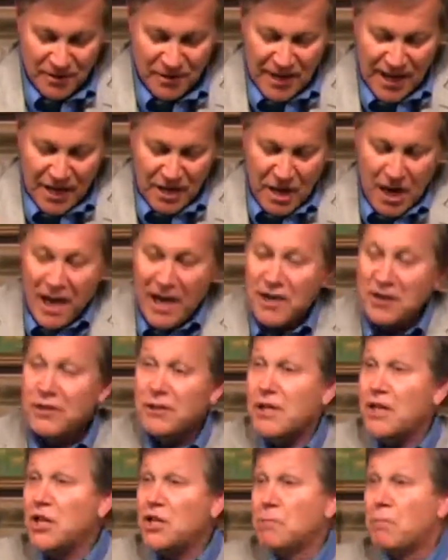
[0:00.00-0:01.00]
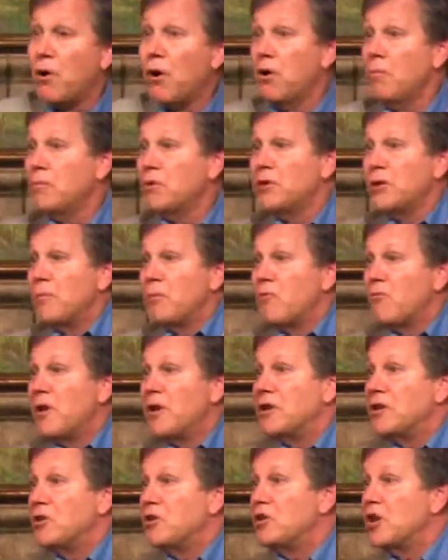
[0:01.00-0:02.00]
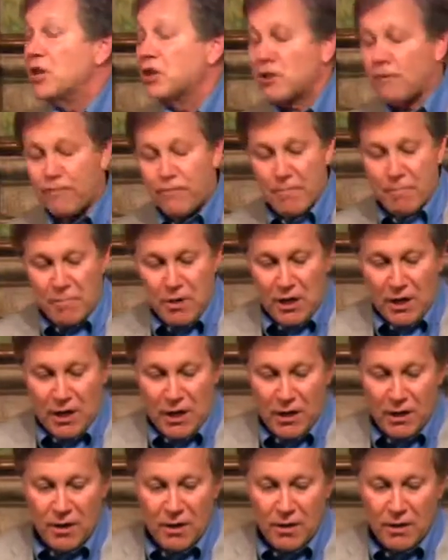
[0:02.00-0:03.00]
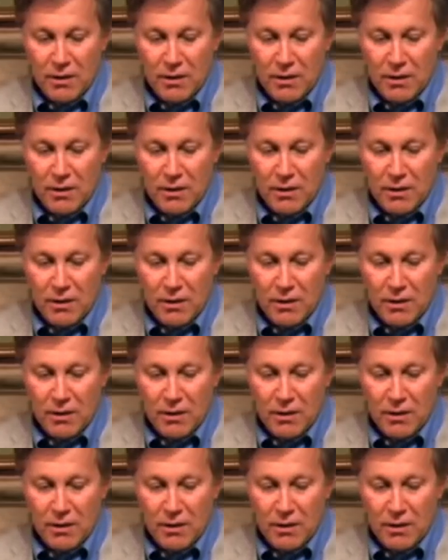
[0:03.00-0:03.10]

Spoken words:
That night, each poem seemed written just for me.